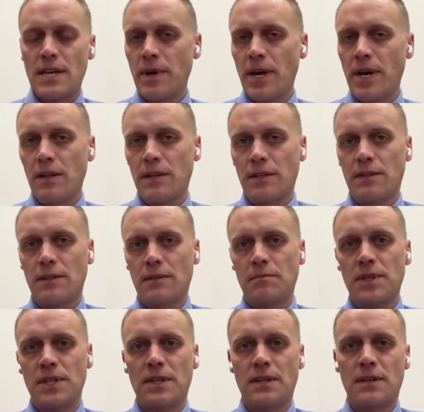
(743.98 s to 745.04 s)
email, it
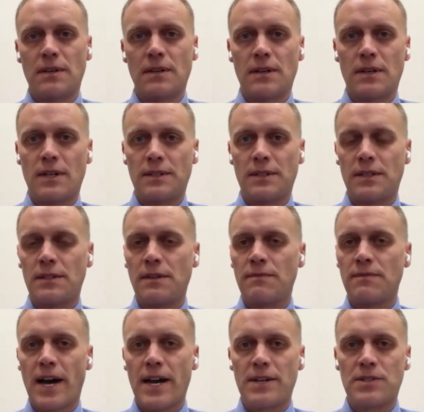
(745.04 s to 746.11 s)
could be on the
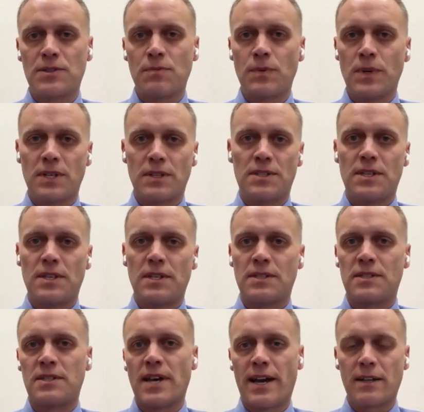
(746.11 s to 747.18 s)
device. We can see
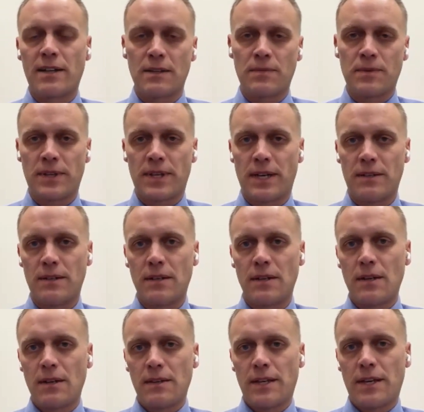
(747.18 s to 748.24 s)
exactly where
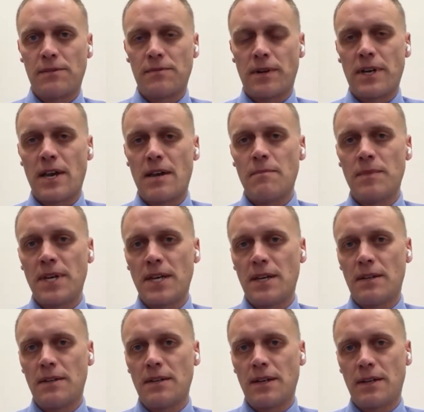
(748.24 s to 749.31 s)
that threat came
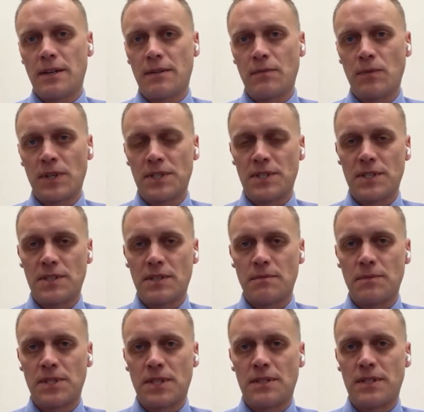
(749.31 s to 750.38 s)
in and what
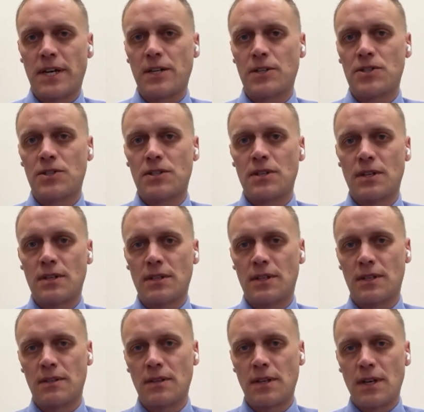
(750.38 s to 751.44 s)
systems it touched, and
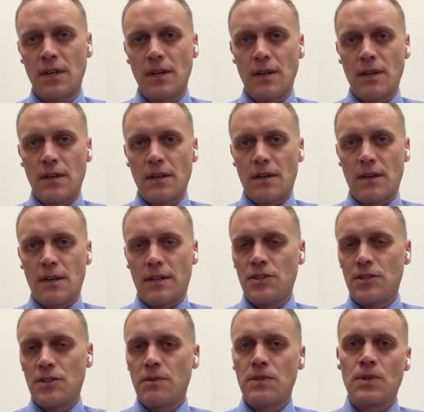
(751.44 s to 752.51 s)
then it
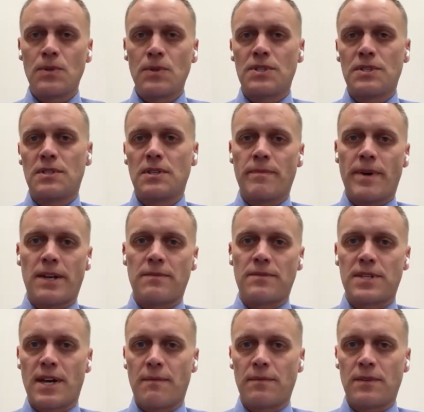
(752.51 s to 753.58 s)
just reduces the amount of
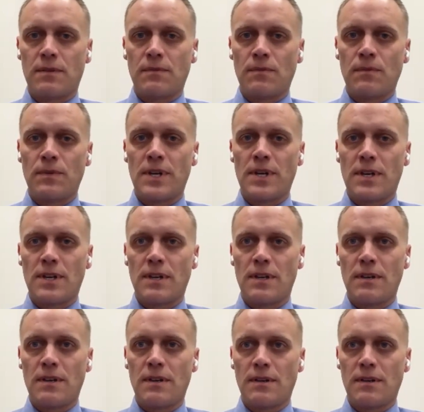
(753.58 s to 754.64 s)
time that
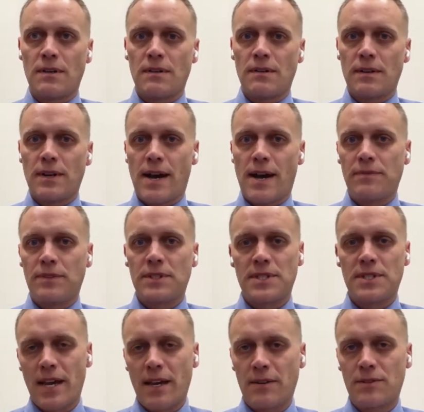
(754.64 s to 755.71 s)
we have to
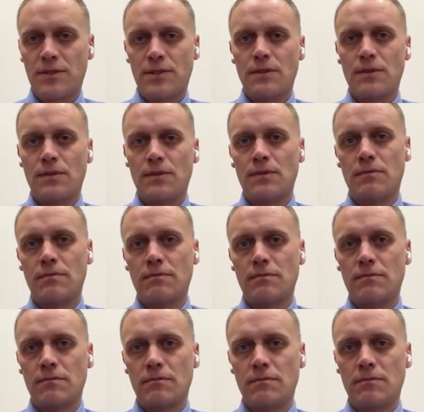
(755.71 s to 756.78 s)
take to
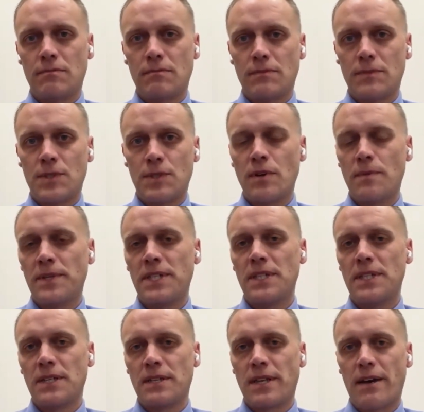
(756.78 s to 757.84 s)

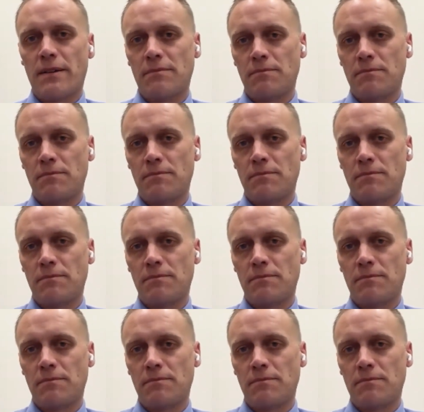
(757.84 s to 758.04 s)
remedy